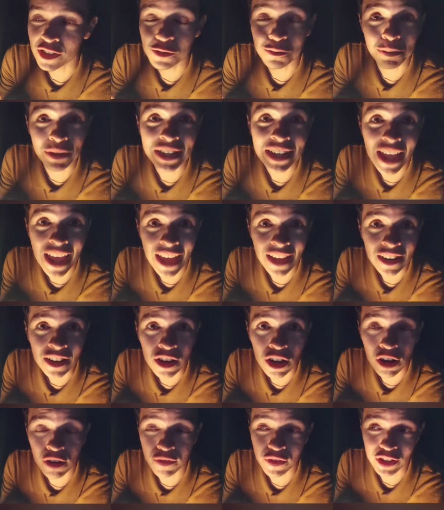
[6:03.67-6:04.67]
speed edit
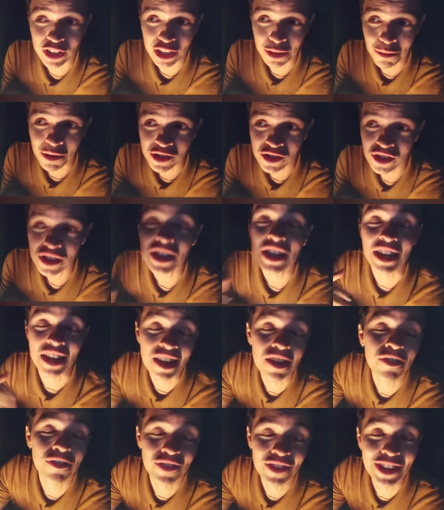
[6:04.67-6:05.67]
of the image,
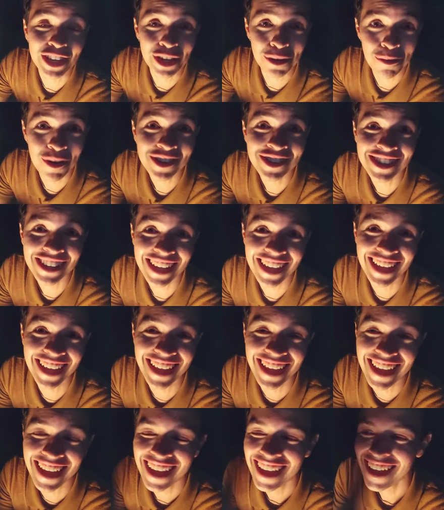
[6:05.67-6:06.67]
if the image
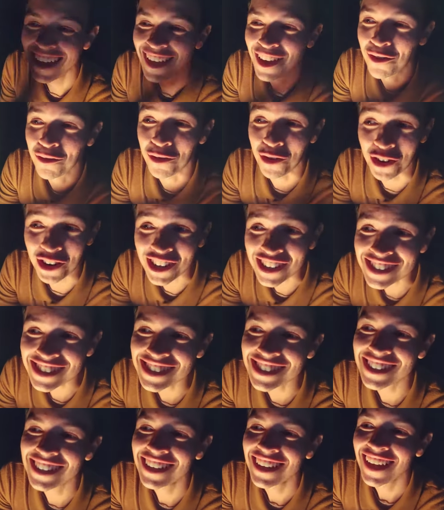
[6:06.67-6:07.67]
works.
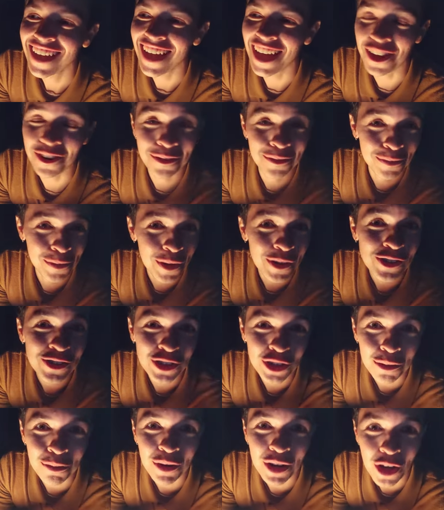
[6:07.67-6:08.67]
I'm not
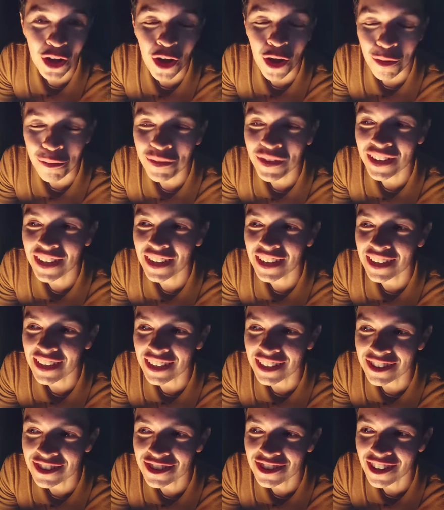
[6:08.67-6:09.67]
sure, but I hope that
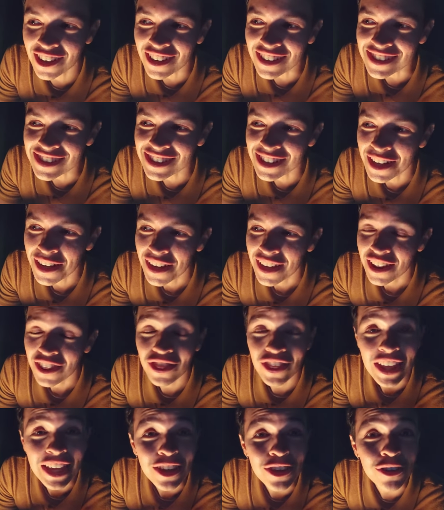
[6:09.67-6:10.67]
it does.
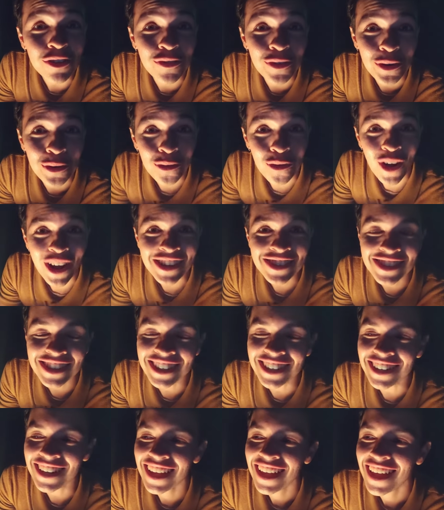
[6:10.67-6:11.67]
Thank you for
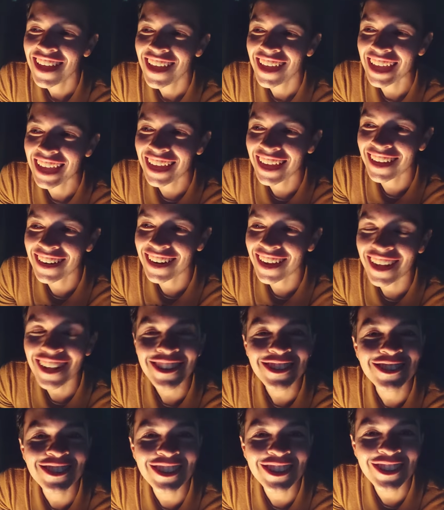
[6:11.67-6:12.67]
watching, and
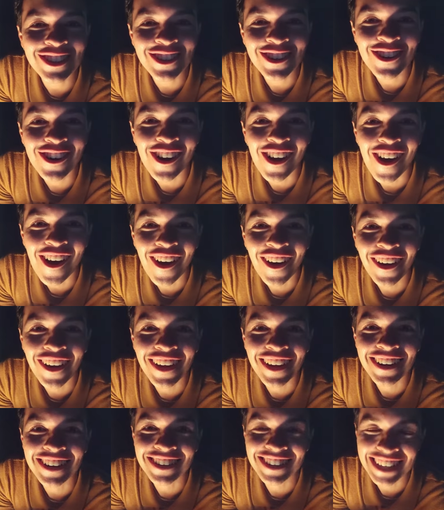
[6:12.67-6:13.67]
I'll see you
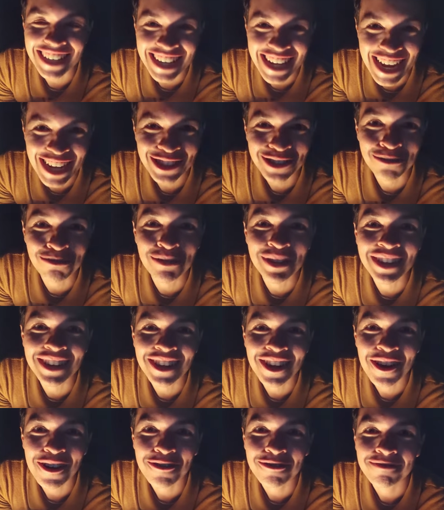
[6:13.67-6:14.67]
on the next
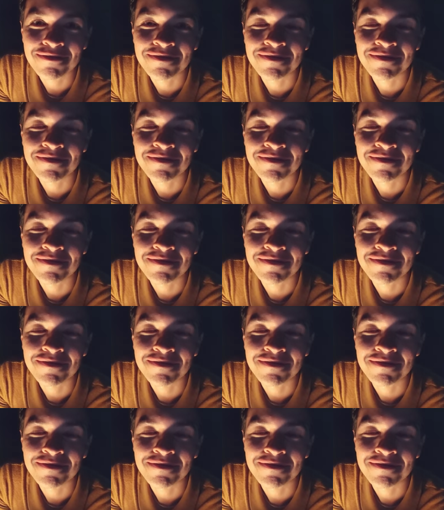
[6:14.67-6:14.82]
video.